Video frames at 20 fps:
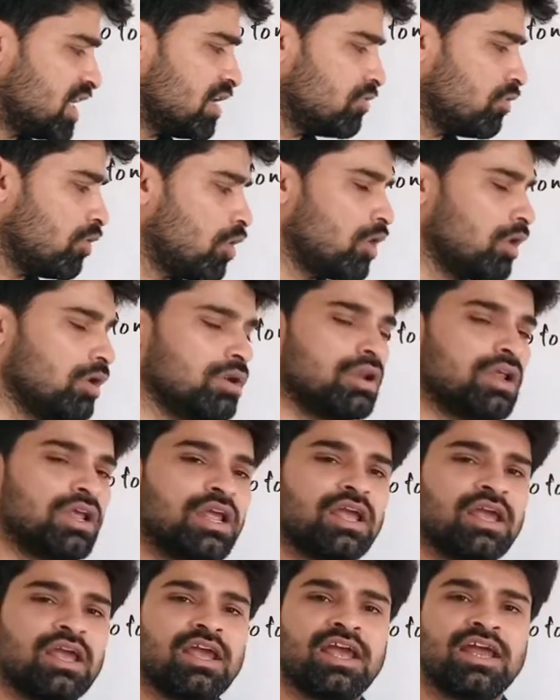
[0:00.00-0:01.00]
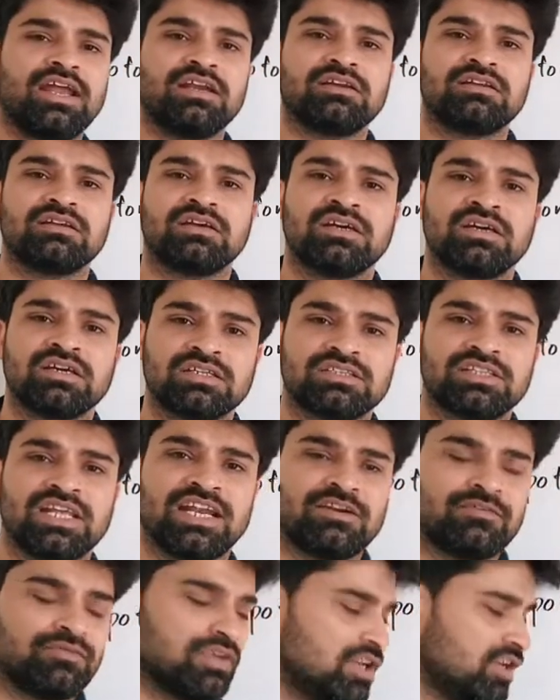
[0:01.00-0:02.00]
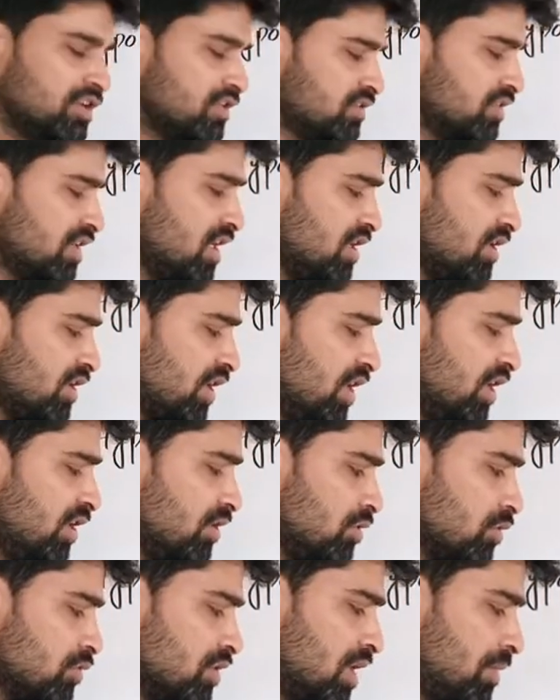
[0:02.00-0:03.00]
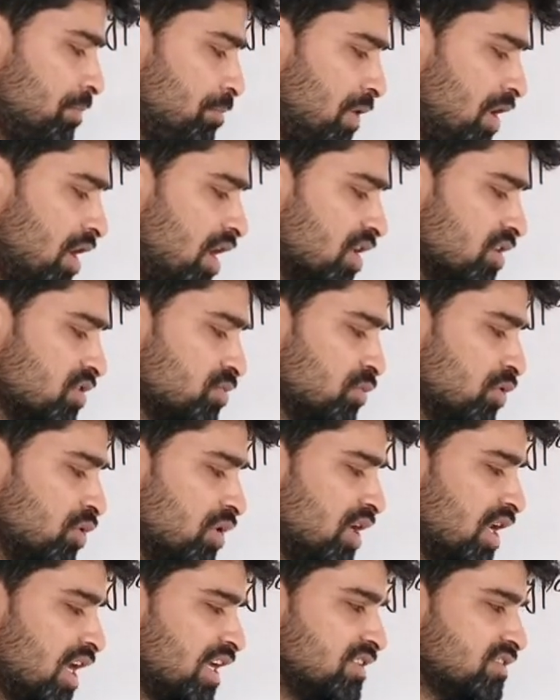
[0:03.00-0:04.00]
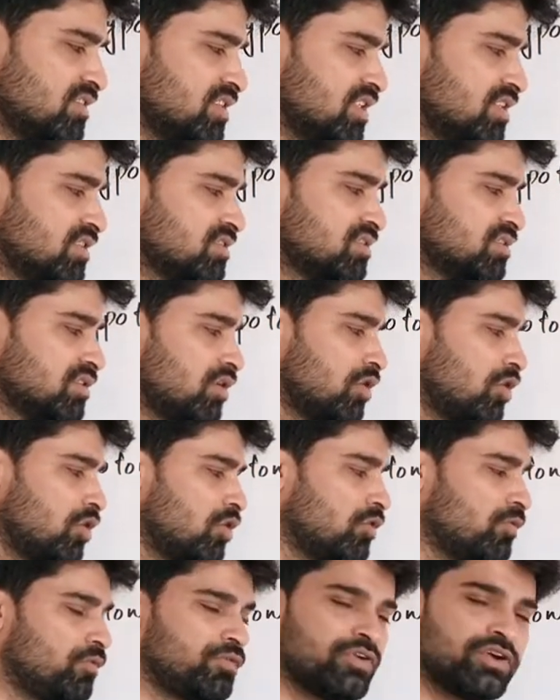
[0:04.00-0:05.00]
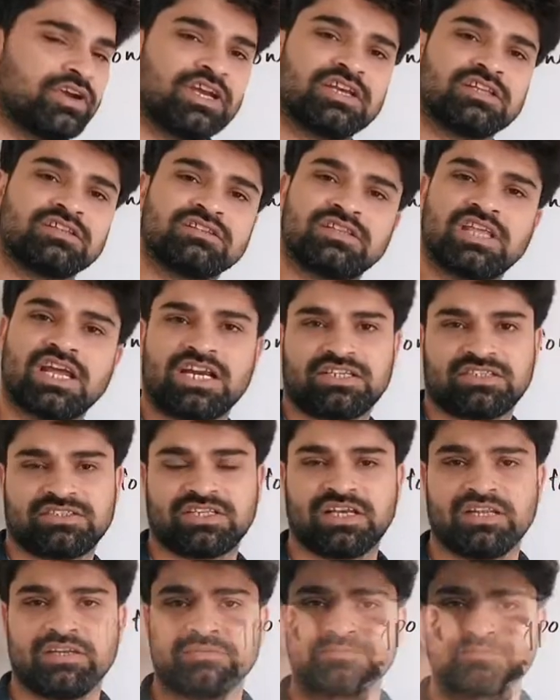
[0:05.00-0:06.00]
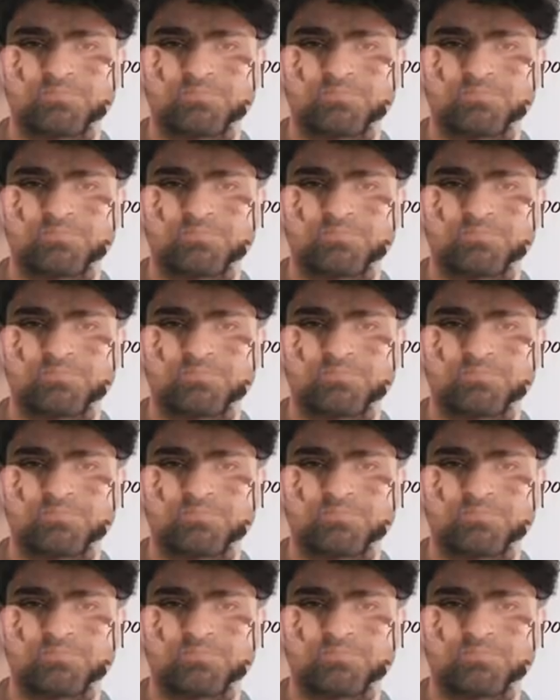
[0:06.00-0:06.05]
wall, and that will result into the plasmolysis of that cell.